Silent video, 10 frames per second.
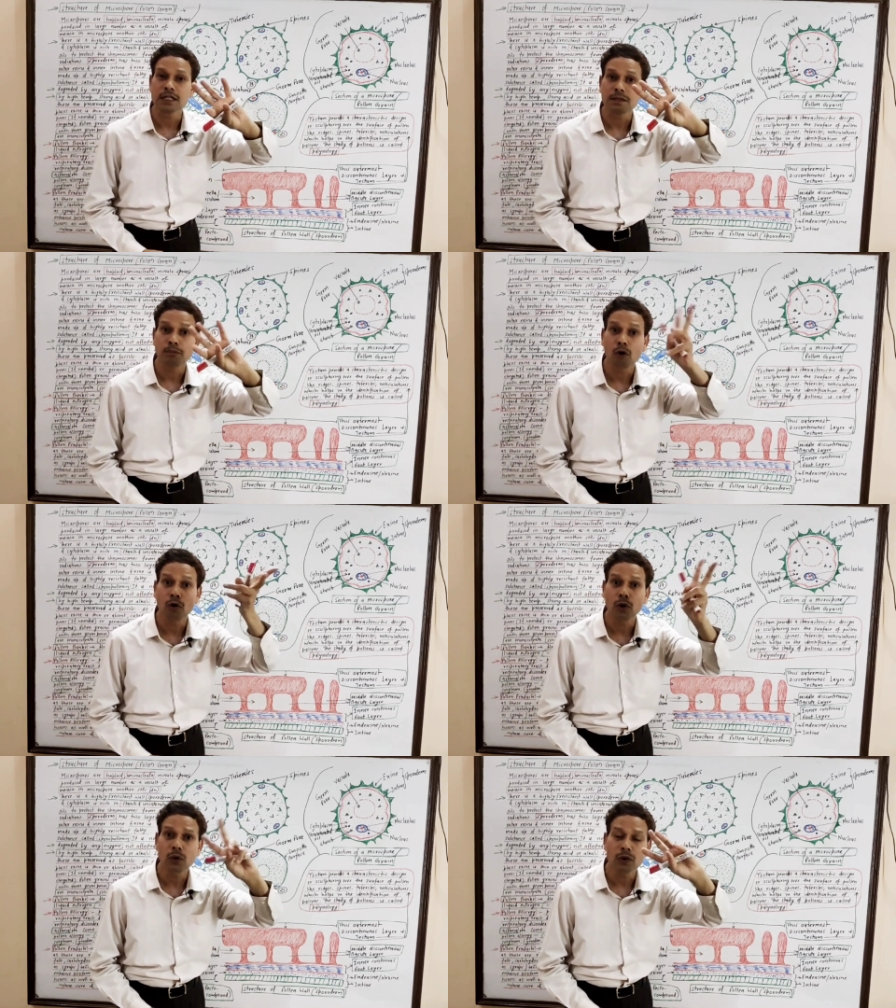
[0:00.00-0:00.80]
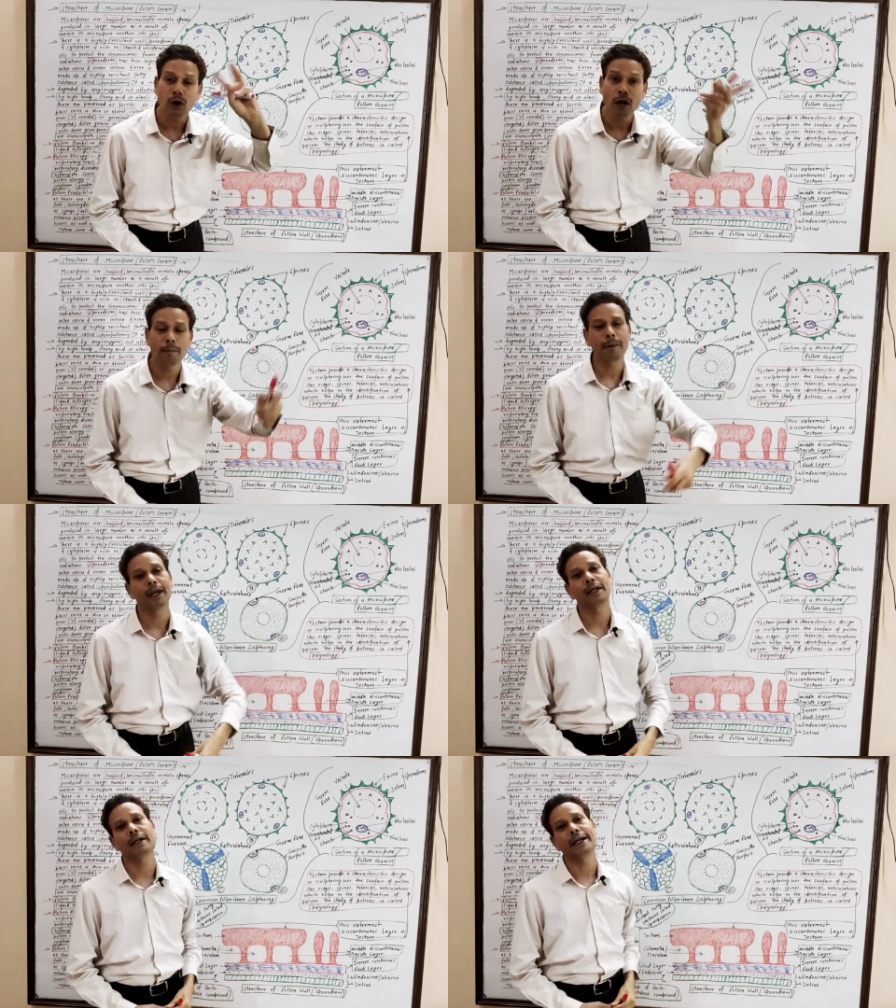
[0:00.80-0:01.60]
is
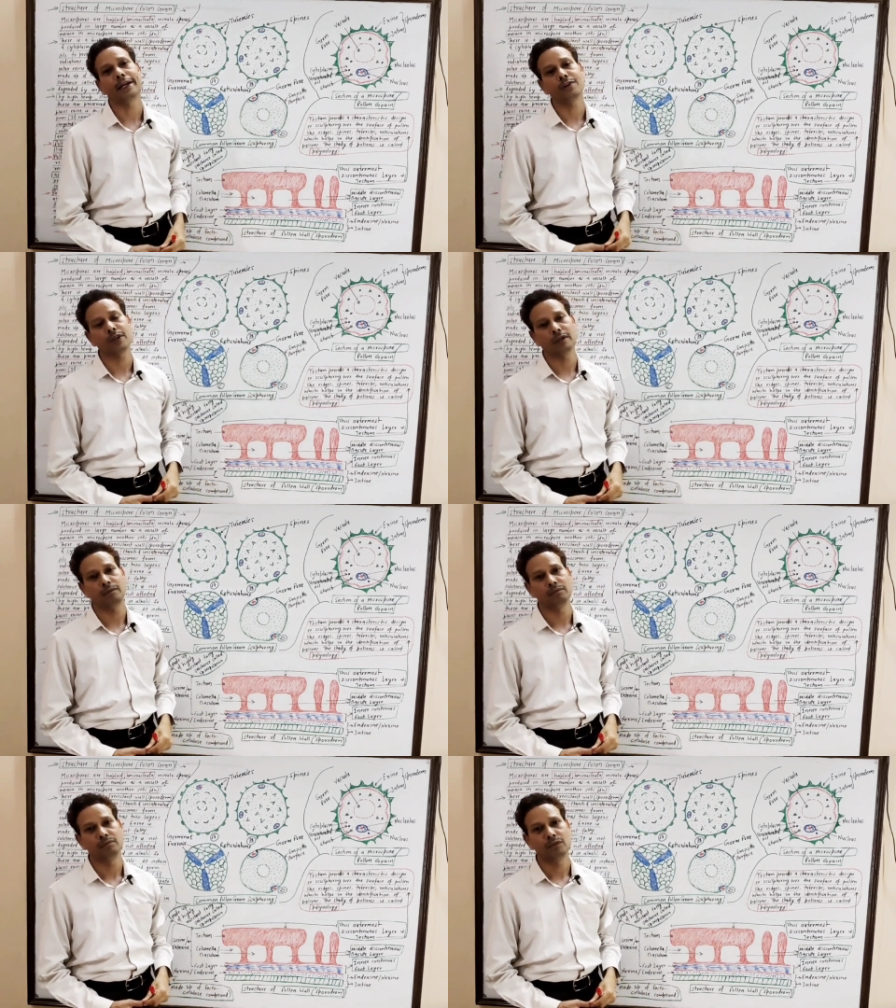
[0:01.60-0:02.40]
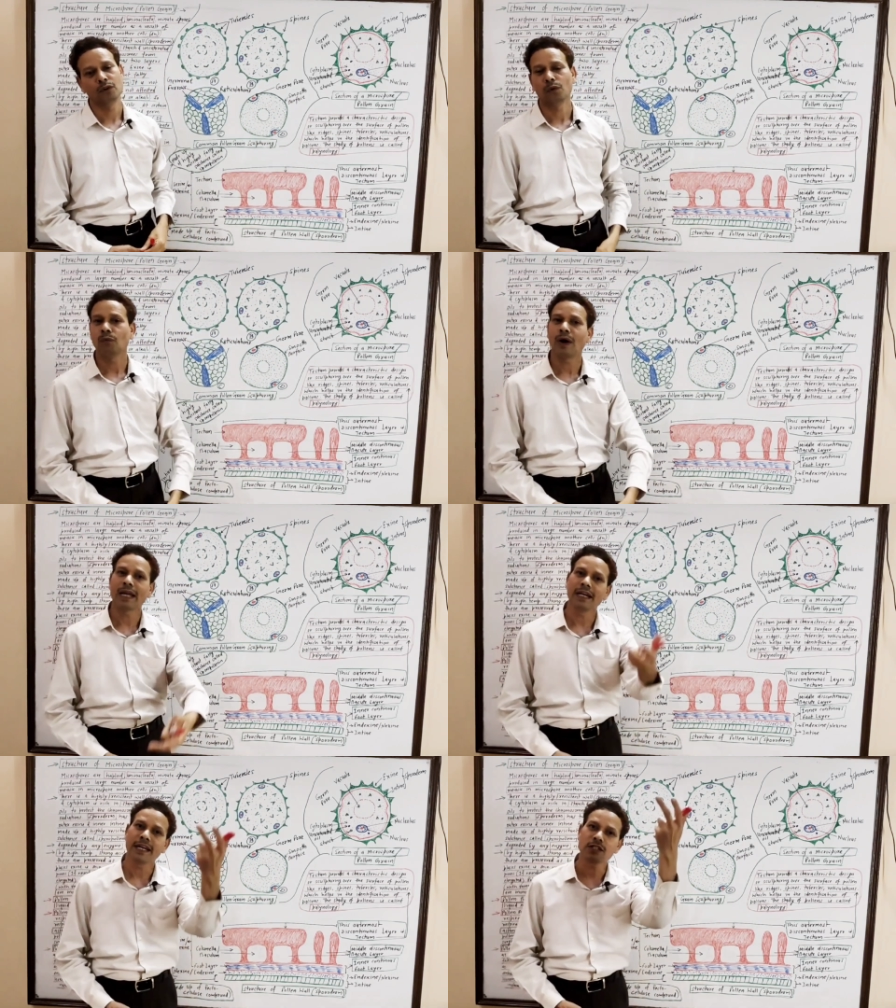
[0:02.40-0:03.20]
monocolpate condition.
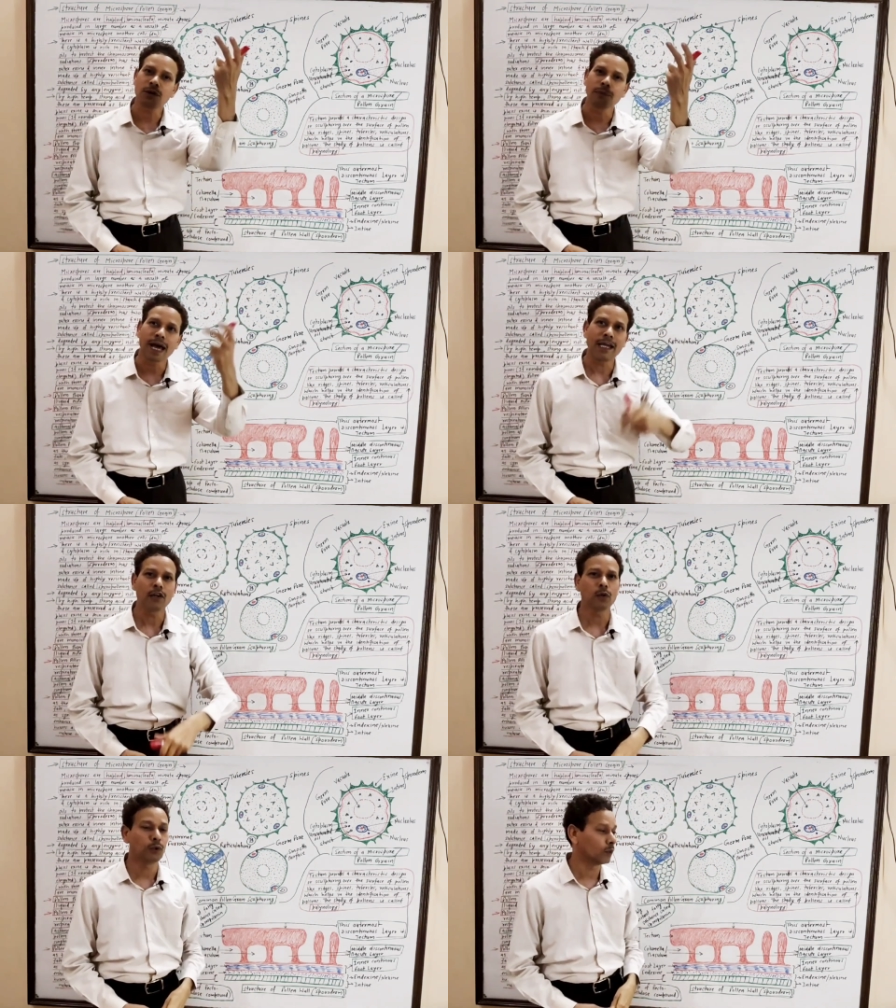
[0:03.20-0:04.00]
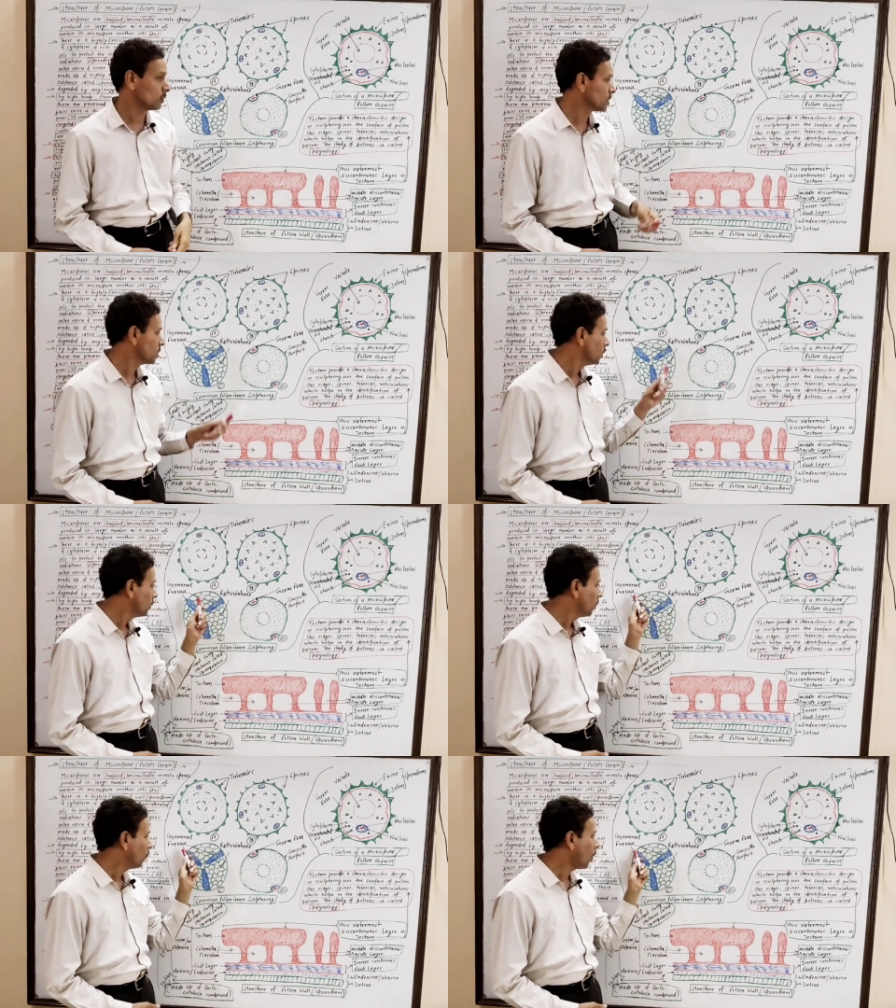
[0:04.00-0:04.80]
While in case of dicotes,
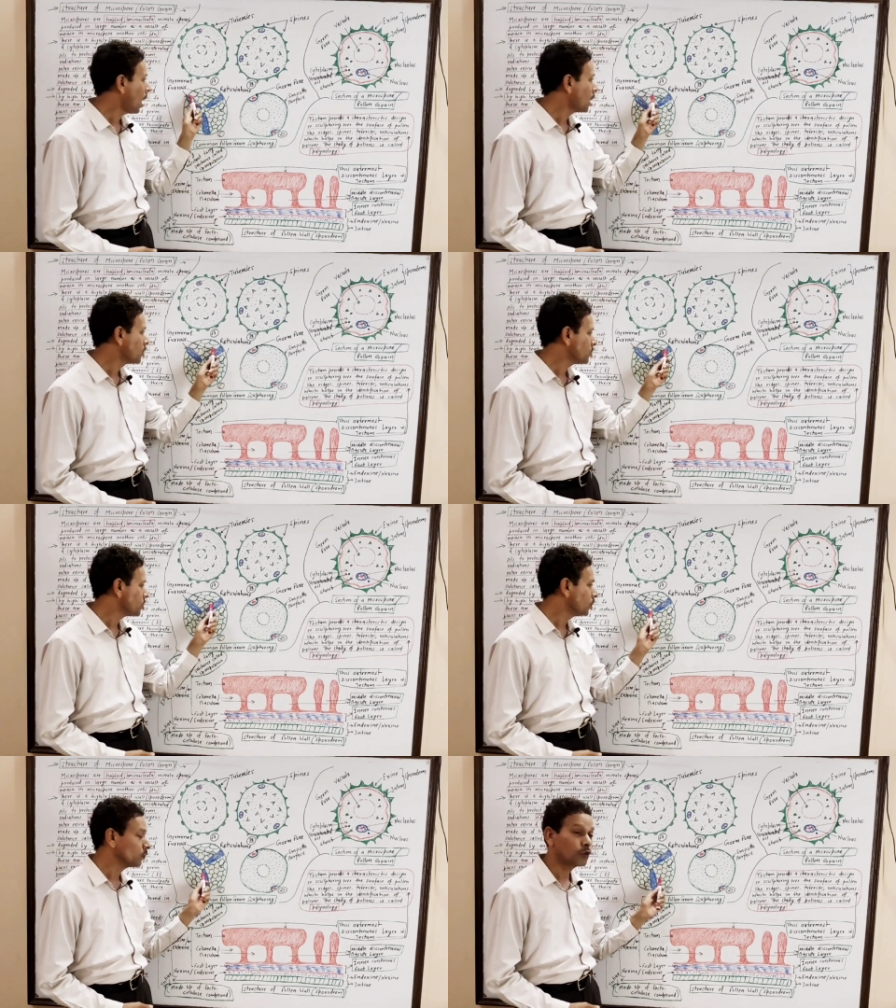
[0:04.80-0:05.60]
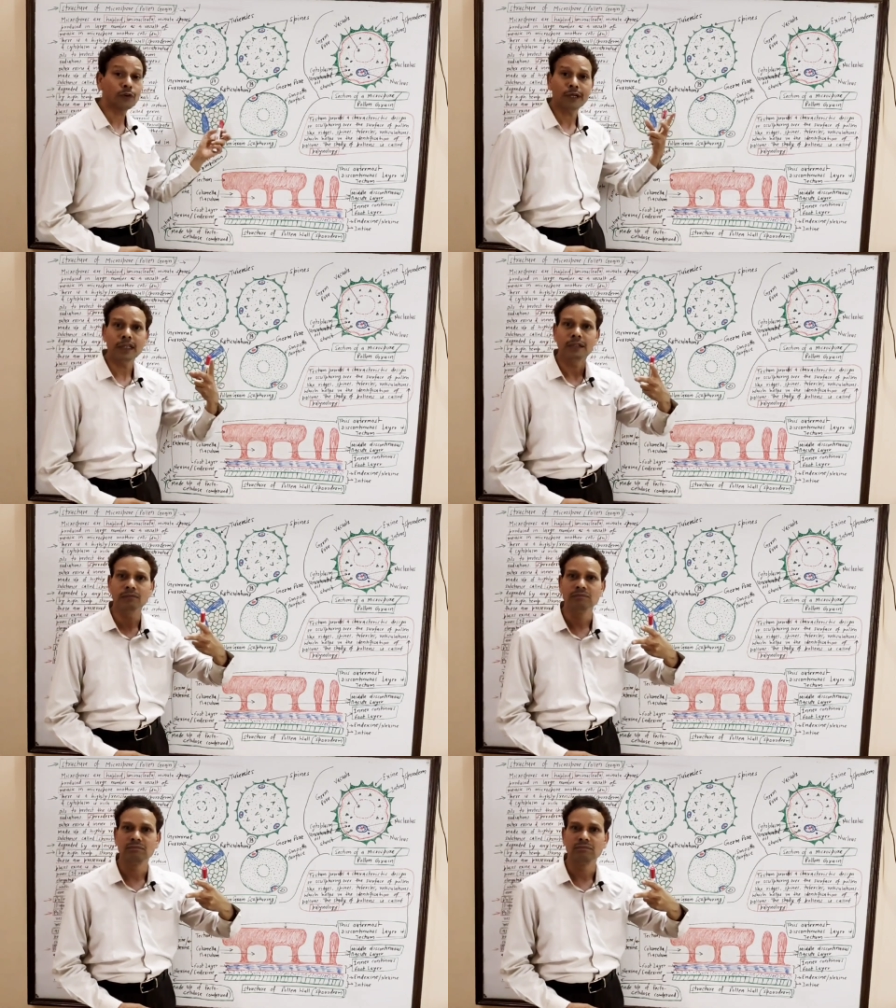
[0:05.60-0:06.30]
1, 2, 3.